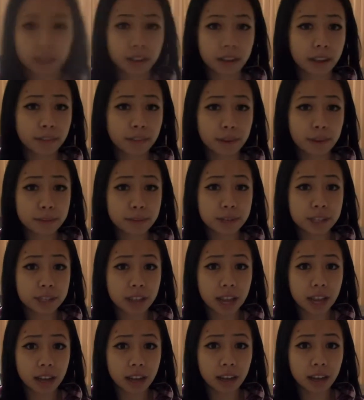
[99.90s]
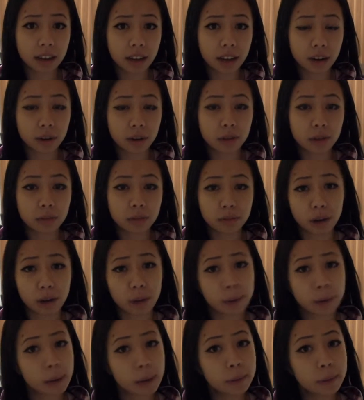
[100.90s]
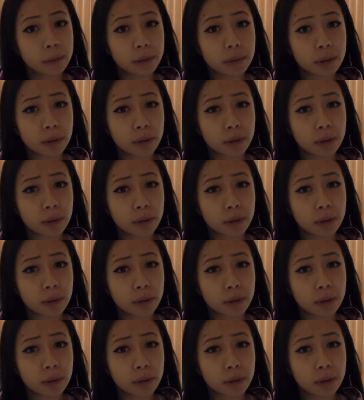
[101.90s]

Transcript: If I'm just hanging out at home, I'll probably want